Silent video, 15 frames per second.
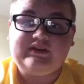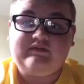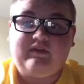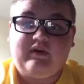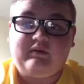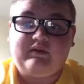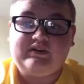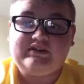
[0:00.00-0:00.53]

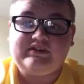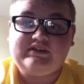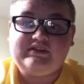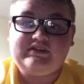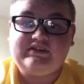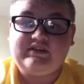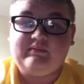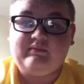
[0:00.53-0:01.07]
very
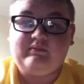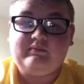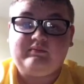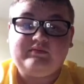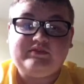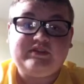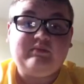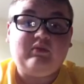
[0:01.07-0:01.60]

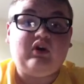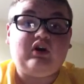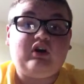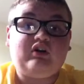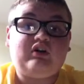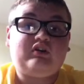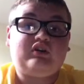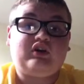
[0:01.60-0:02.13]

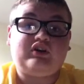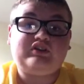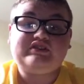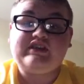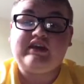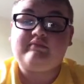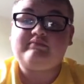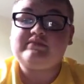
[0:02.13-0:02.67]
similar
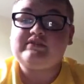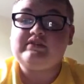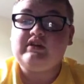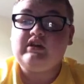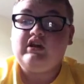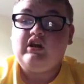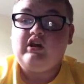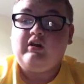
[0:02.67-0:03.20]
concept,
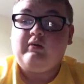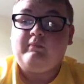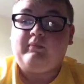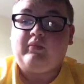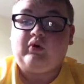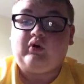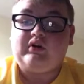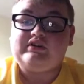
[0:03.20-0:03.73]

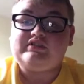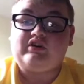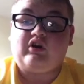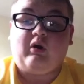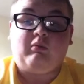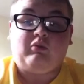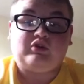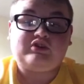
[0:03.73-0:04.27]
but it's a
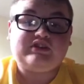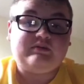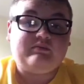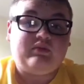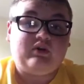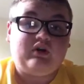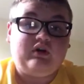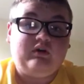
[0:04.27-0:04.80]
lot more
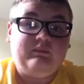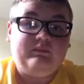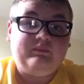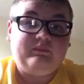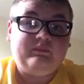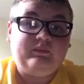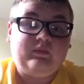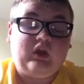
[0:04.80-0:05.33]
simpler.
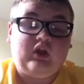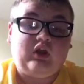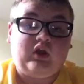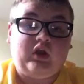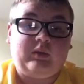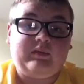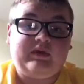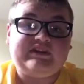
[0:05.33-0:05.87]

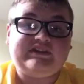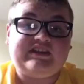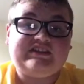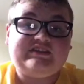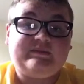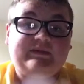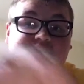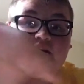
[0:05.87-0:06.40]
It tends
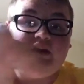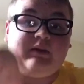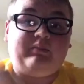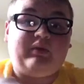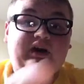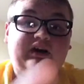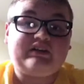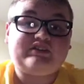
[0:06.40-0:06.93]
to be a
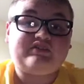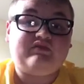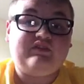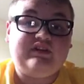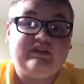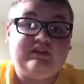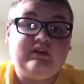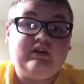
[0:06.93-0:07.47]
blank
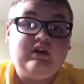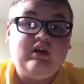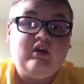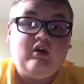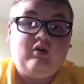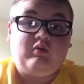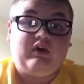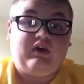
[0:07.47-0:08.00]
screen
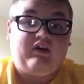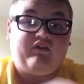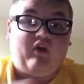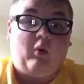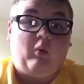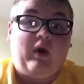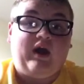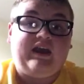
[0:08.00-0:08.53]
with a
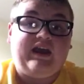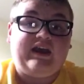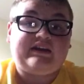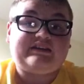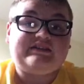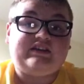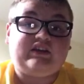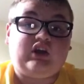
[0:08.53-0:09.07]
white
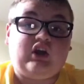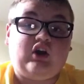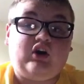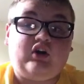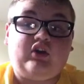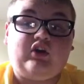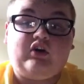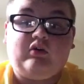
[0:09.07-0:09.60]
X in the
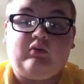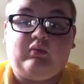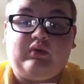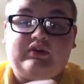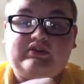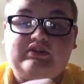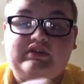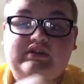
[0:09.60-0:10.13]
corner,
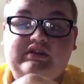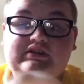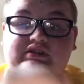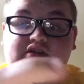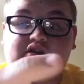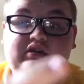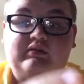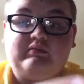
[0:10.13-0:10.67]
which is
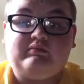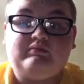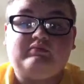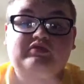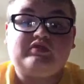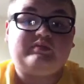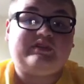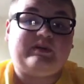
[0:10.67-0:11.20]

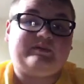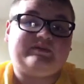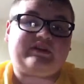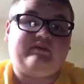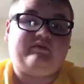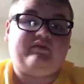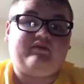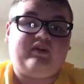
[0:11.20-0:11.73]
sometimes
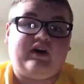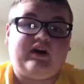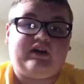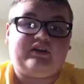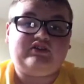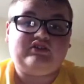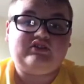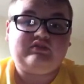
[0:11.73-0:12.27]

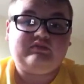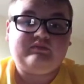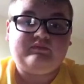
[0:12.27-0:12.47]
camouflaged.